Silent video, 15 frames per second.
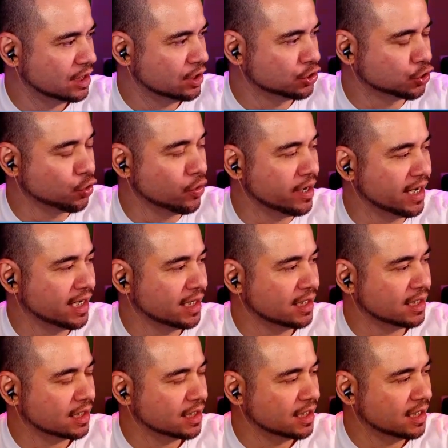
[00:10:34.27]
doing,
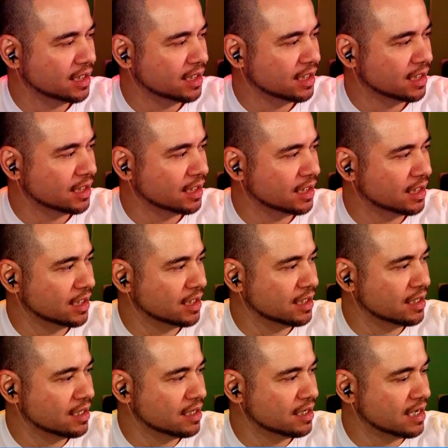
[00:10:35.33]

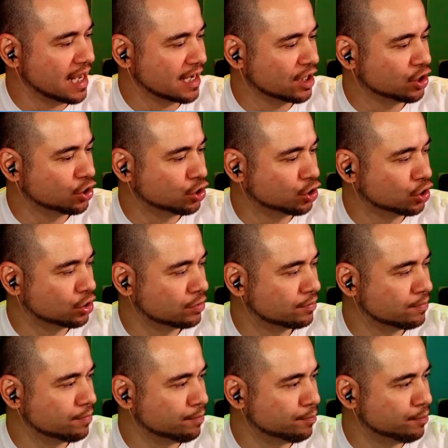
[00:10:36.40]
like,
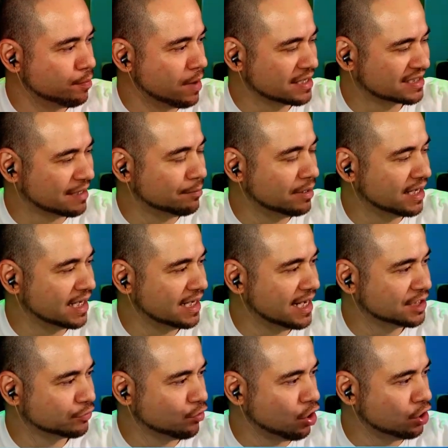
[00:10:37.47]
assembling it
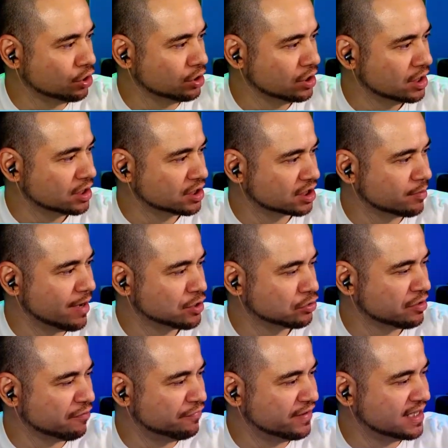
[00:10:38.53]
later on, just to make sure
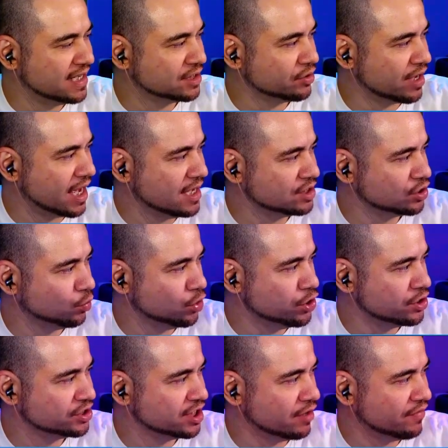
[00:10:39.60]
the fitting is okay. So what you
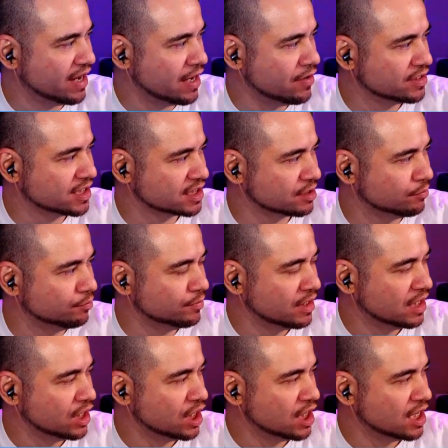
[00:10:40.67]
can see over here is there's some
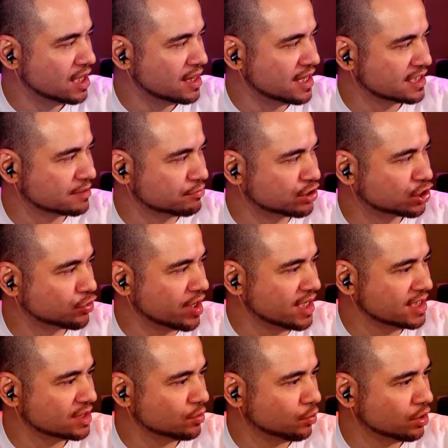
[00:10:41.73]

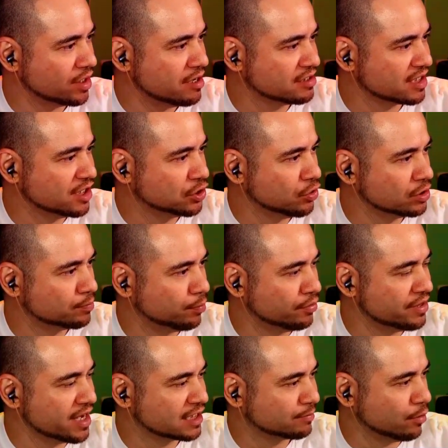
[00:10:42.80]
strings. What he's going to do is put
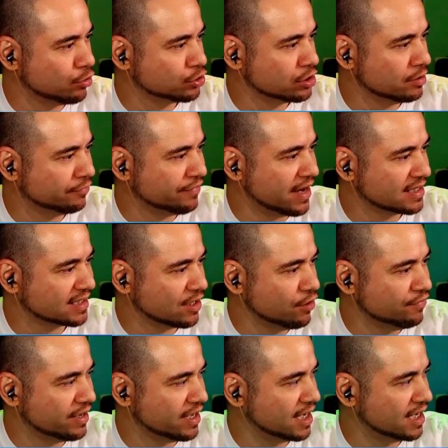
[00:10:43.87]
the explosion effect
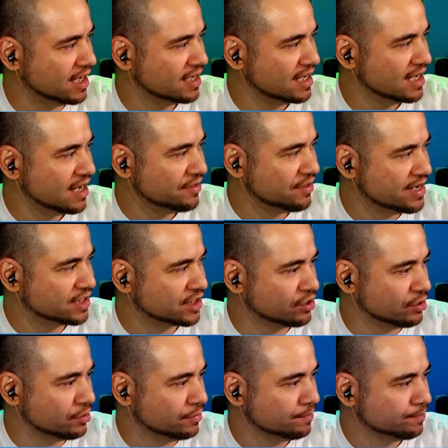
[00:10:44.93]
over here. Then he's going
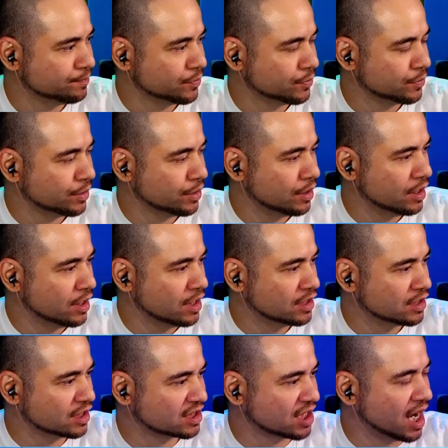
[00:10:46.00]
to
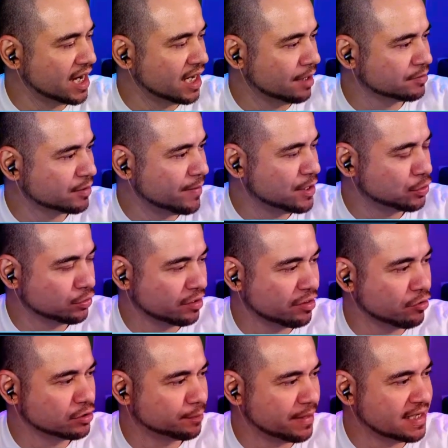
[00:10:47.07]
just tie it up to make sure that
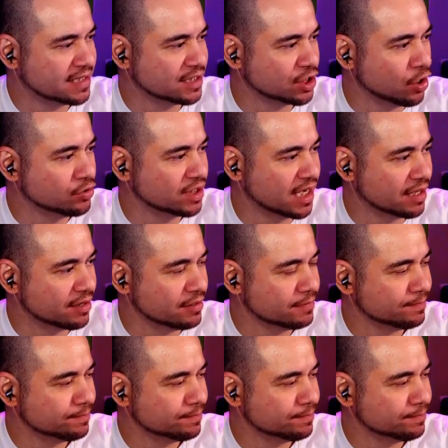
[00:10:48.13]
those pieces go together